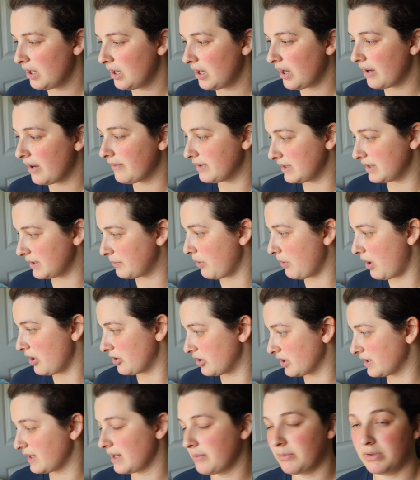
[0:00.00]
of these
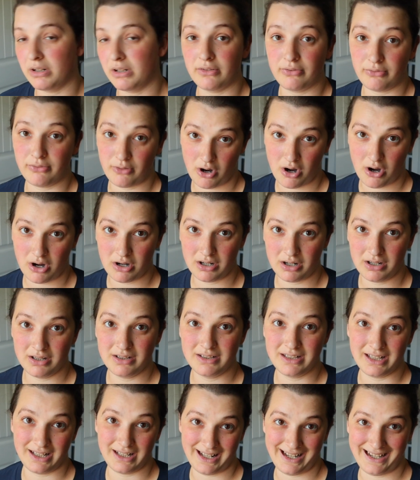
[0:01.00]
projects I'm going to frog
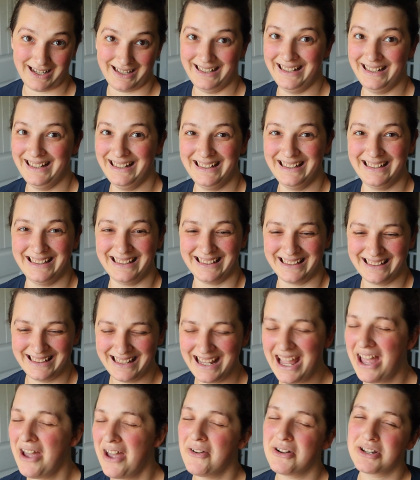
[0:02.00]
today,
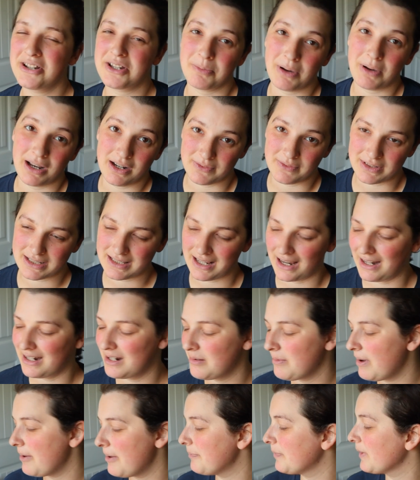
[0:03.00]
which I'm kind of excited
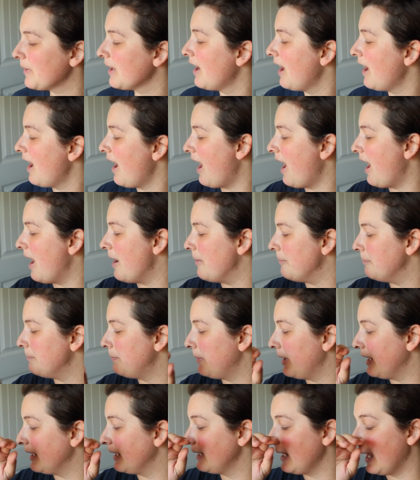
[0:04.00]
about.
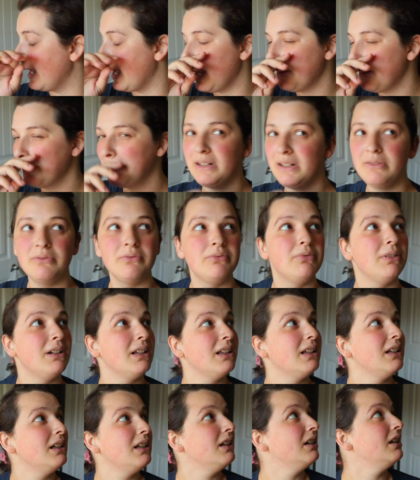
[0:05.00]
But yeah, I'm going to
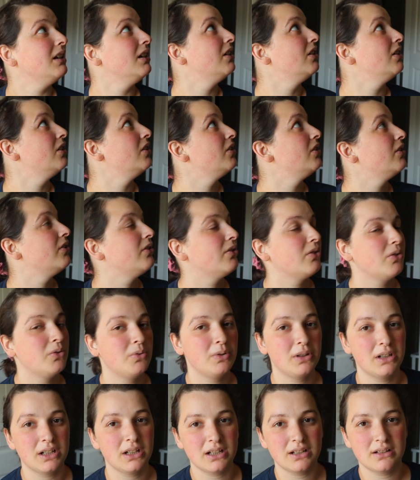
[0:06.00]
really
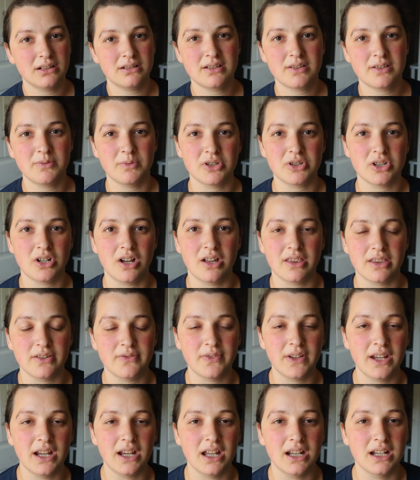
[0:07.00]
quick switch on the
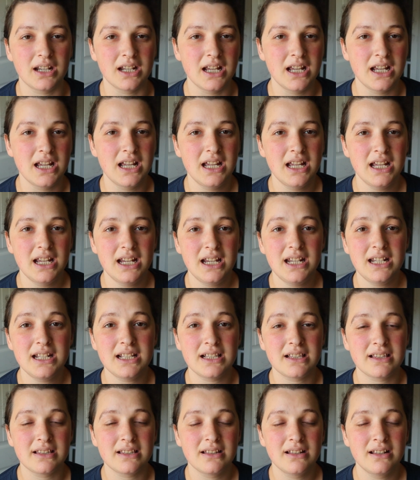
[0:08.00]
fan. It
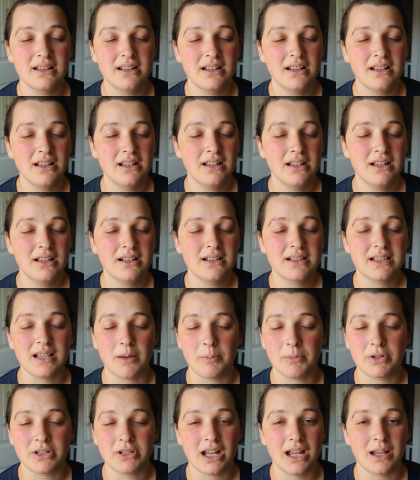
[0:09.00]
is
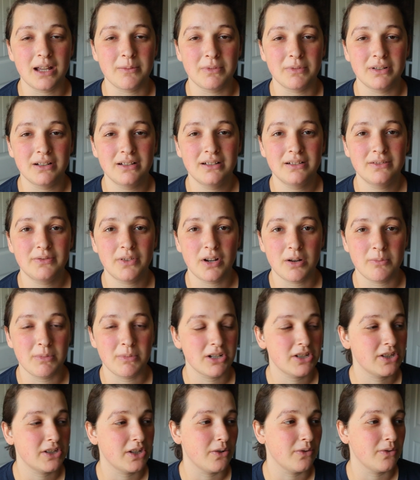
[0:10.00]
summertime, very
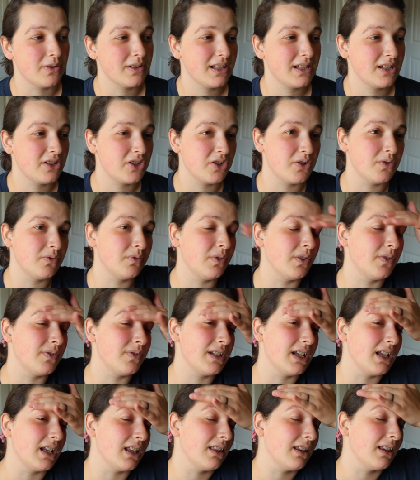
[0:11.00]
much so. It's like June
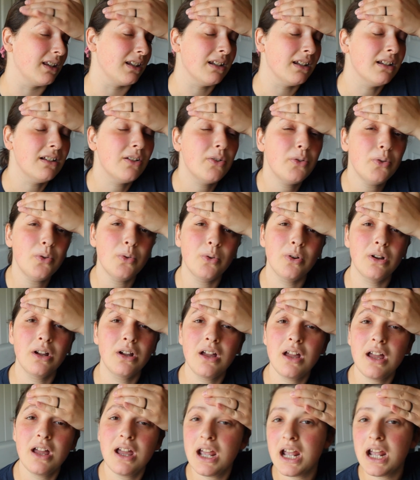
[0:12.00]
15th and whew,
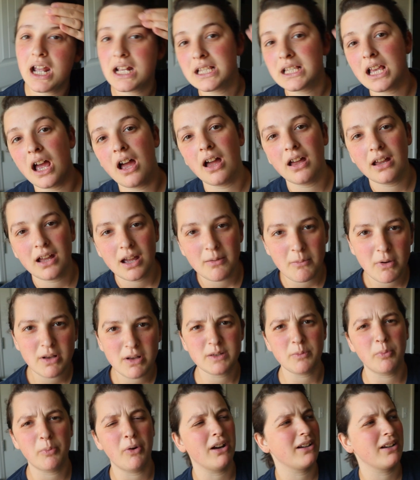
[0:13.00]
it's hot. I'm
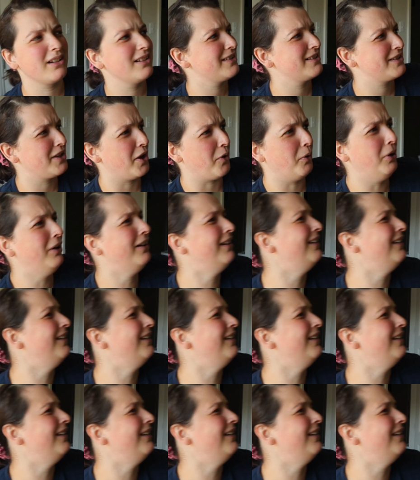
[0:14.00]
also pregnant, so